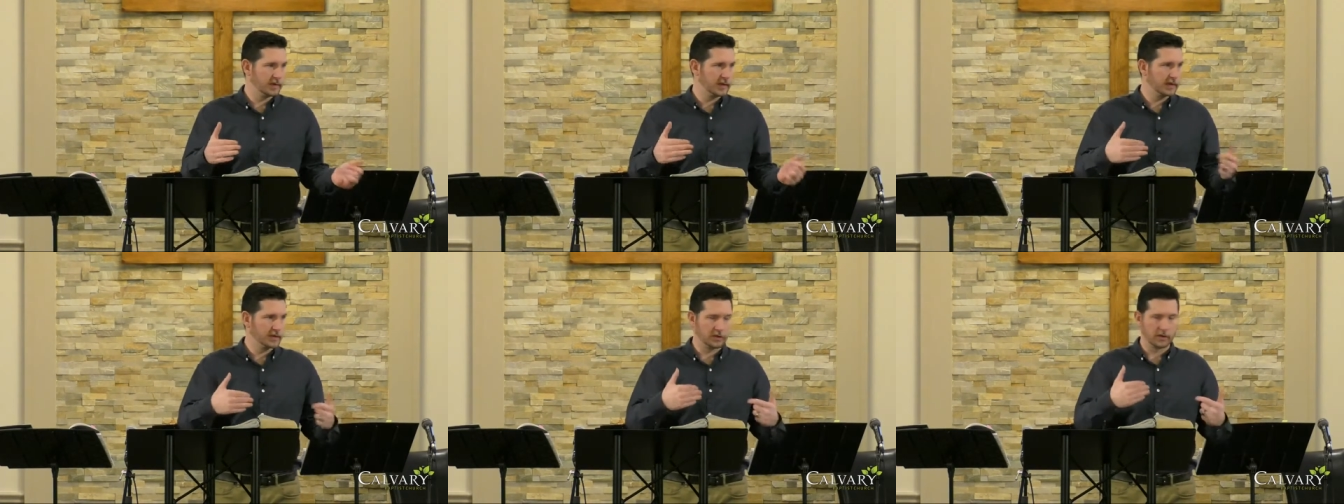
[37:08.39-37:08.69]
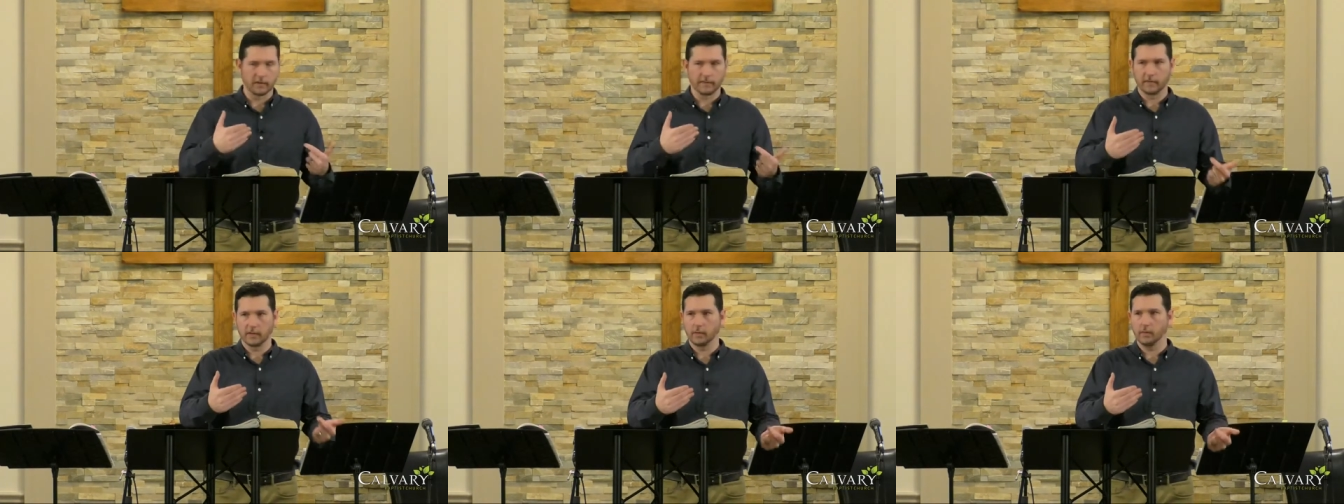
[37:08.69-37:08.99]

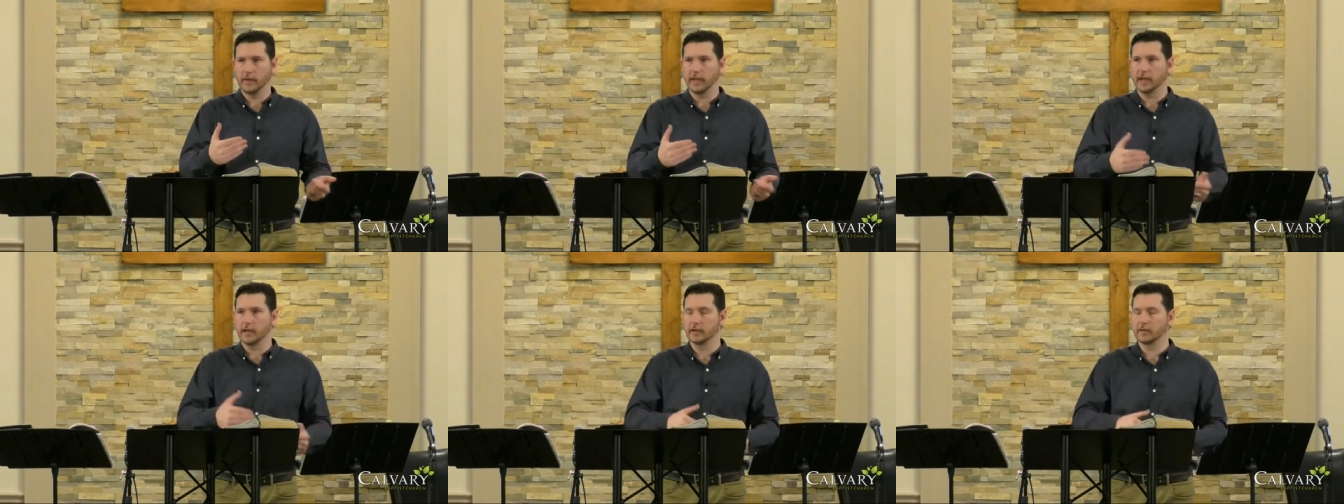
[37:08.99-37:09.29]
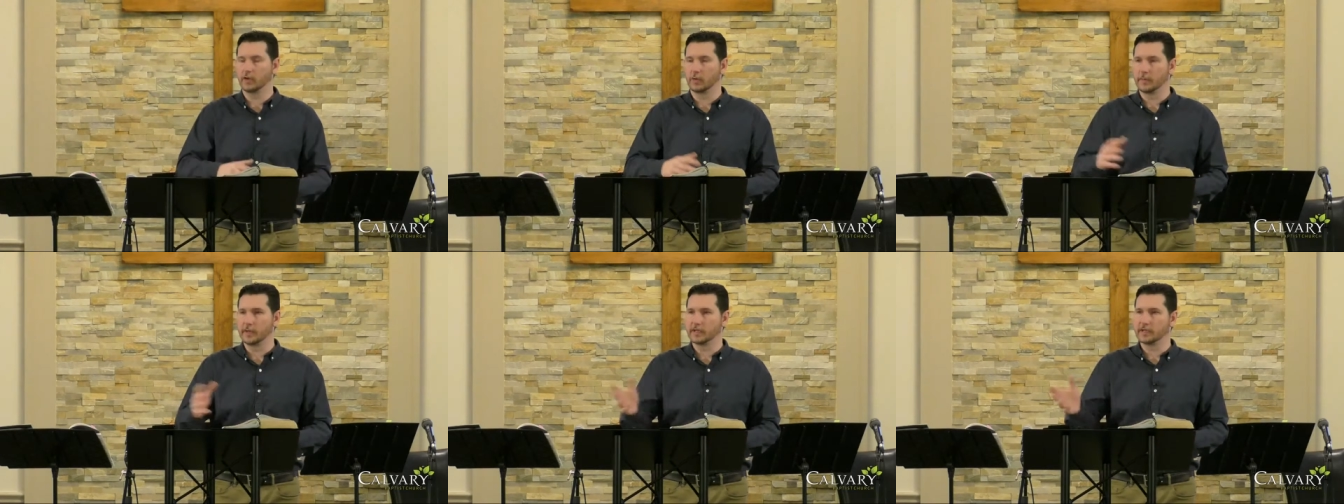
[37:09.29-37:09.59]
concern for the weak.
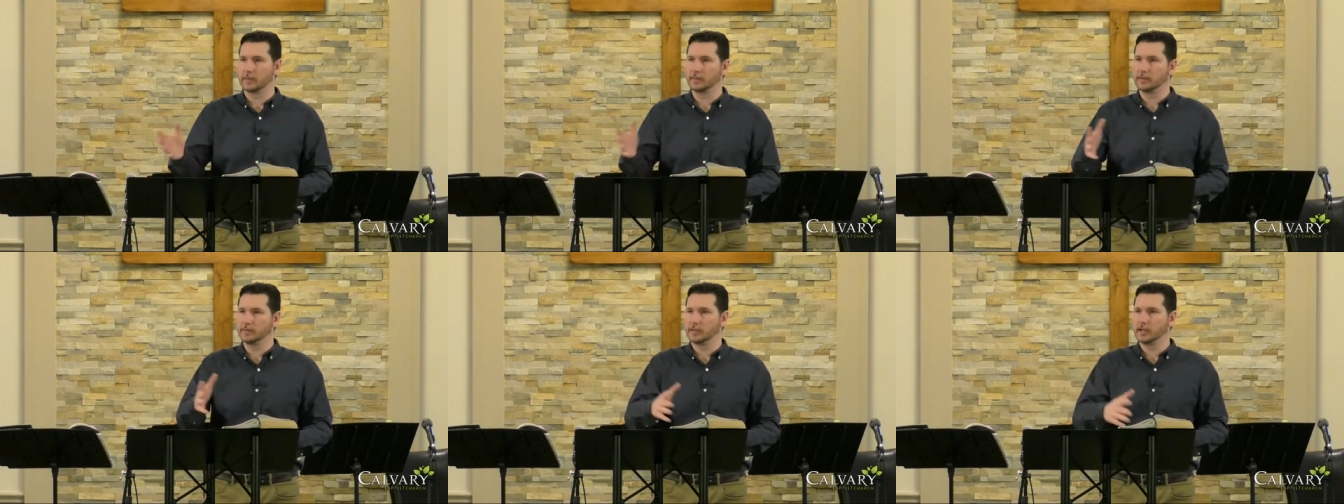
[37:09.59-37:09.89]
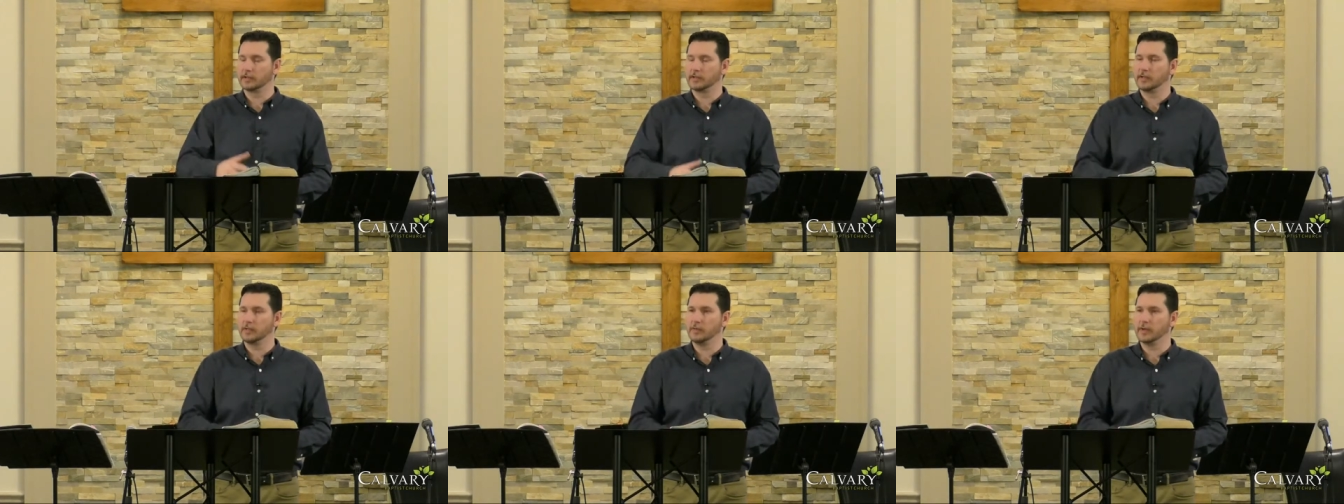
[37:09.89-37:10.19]
Don't be a stumbling
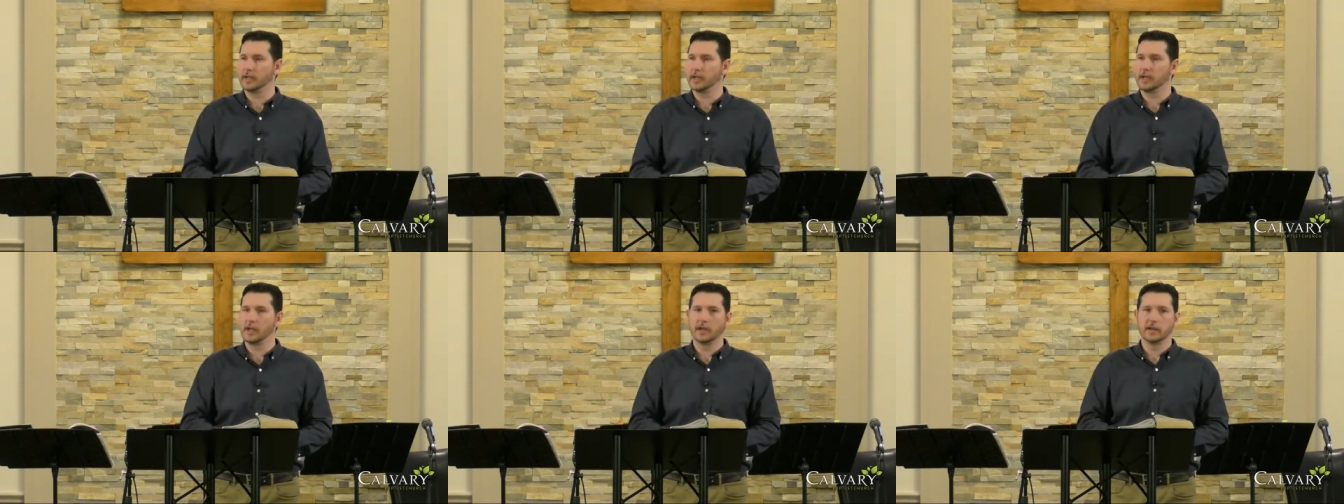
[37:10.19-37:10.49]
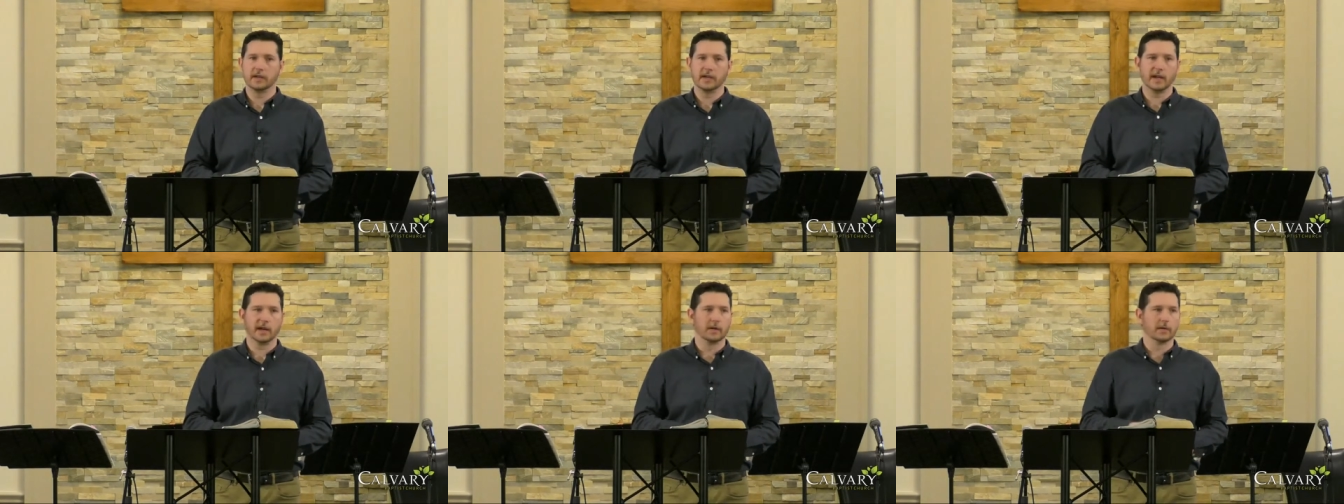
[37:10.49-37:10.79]
block to the weak.
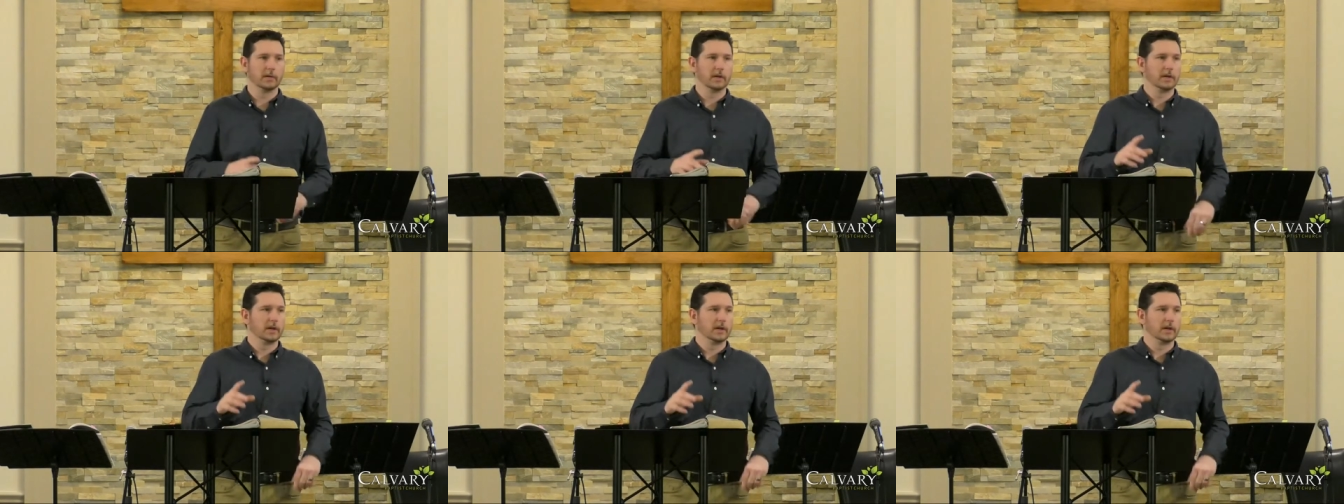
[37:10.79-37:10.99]
Now,